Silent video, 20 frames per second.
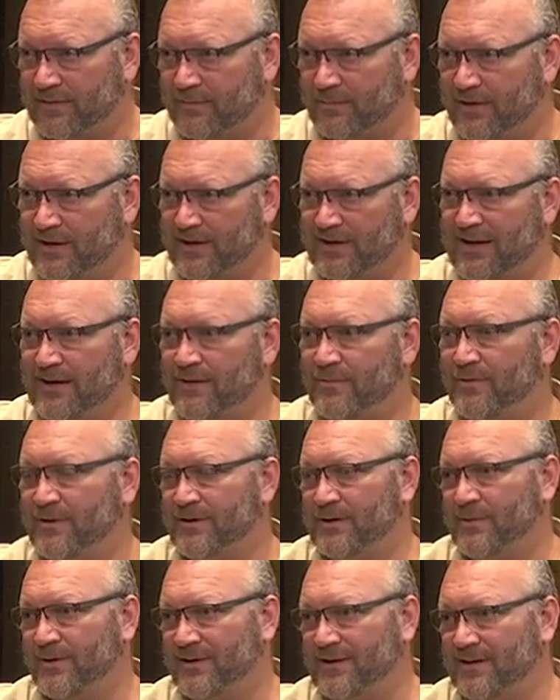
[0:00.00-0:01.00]
work out
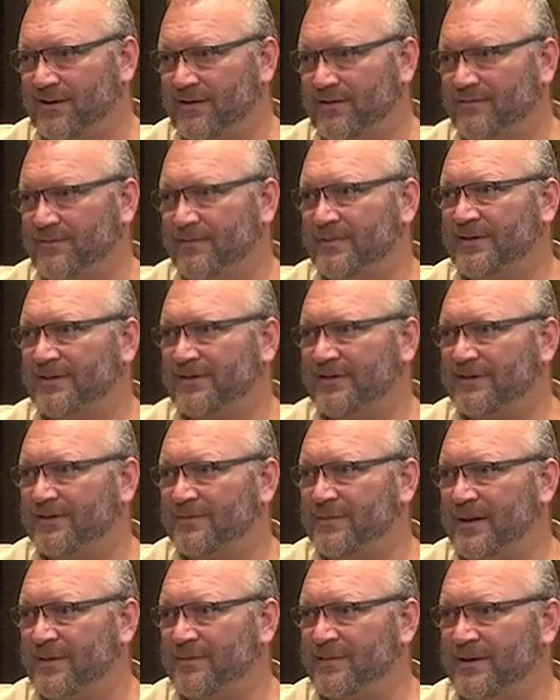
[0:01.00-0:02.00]
what you want to learn from this
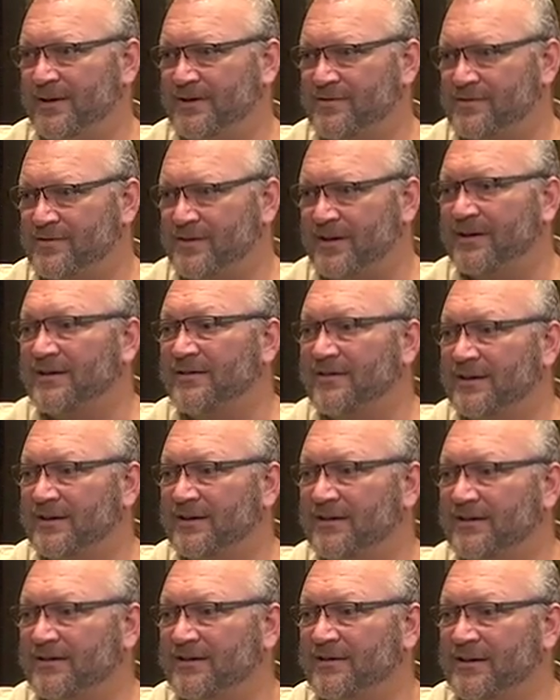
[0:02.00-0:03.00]
experiment and try
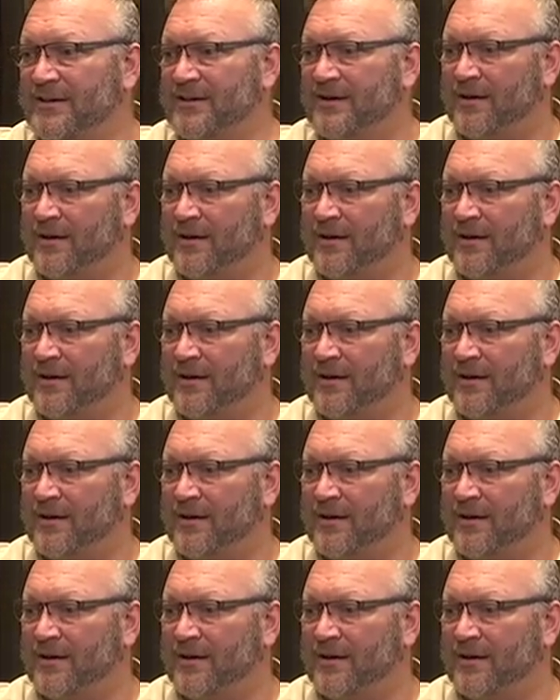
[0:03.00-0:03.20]
things.